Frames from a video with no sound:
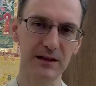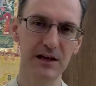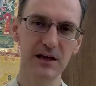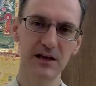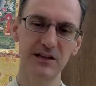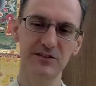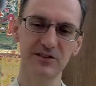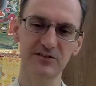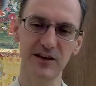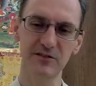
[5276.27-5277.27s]
It's just
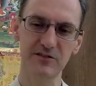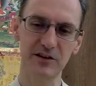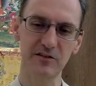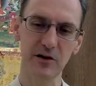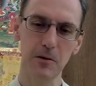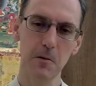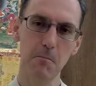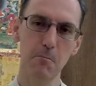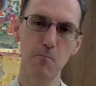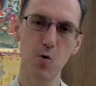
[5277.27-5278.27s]
like this kind of little
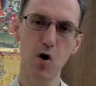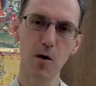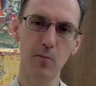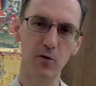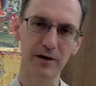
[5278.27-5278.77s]
murmuring,